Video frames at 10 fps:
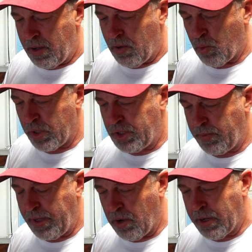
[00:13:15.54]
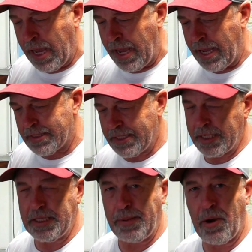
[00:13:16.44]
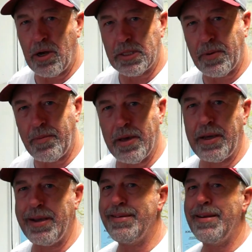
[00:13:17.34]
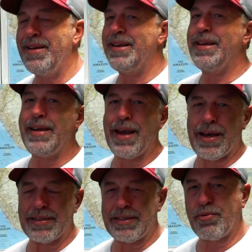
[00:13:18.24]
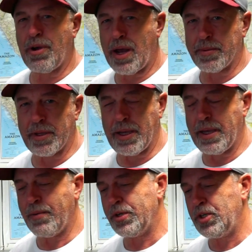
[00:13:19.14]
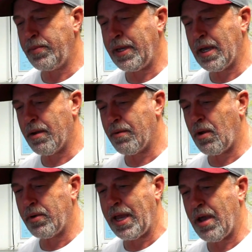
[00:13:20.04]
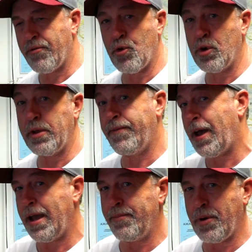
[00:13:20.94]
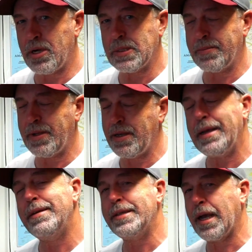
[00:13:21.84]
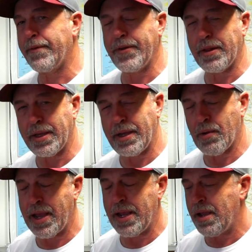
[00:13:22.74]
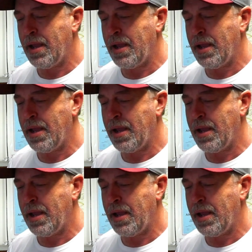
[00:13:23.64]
would you be okay at 60 parts per million? Yes, probably. Would you be okay at 45 parts per million? Definitely, right?